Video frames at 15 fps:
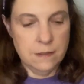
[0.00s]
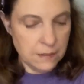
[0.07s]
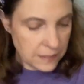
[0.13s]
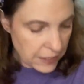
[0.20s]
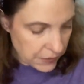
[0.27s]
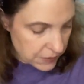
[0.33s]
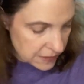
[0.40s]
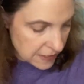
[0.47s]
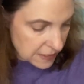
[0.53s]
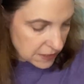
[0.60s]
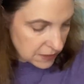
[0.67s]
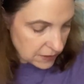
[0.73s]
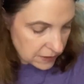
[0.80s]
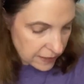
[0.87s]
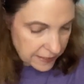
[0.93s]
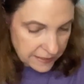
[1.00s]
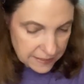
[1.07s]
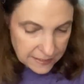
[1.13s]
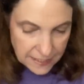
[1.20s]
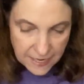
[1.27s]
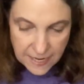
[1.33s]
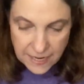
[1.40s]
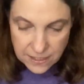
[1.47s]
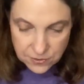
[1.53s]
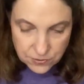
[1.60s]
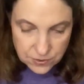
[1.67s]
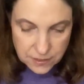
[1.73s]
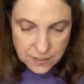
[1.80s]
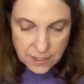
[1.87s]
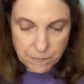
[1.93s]
Now it does look like the
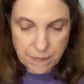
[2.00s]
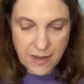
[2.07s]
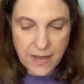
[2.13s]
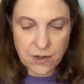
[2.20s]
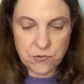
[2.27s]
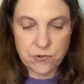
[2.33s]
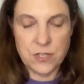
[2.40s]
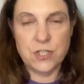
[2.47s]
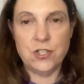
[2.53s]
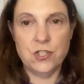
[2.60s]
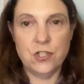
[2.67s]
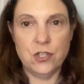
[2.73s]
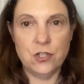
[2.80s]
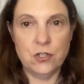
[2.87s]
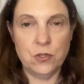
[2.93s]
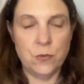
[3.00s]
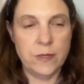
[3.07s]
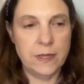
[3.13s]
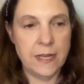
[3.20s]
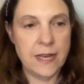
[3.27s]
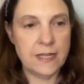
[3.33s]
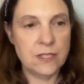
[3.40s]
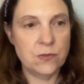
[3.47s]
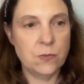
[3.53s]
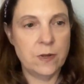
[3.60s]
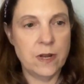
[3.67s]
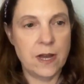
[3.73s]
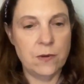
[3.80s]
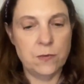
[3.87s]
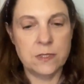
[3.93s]
candles need batteries too, and that's what
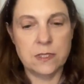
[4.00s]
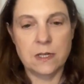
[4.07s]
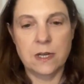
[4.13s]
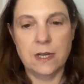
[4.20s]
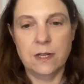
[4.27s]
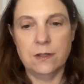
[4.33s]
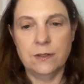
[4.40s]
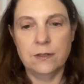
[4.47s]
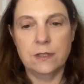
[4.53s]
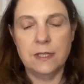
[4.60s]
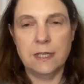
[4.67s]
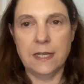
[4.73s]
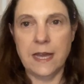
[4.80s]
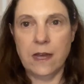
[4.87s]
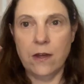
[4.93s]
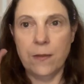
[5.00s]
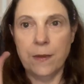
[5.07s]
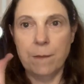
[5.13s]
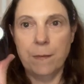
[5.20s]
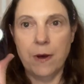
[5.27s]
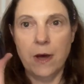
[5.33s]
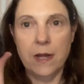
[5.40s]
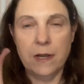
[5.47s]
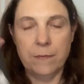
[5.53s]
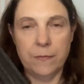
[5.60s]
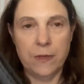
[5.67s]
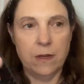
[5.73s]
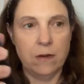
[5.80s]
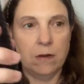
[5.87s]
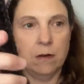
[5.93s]
I was kind of looking at on the bottom
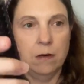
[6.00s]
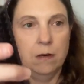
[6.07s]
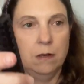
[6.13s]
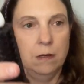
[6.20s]
there.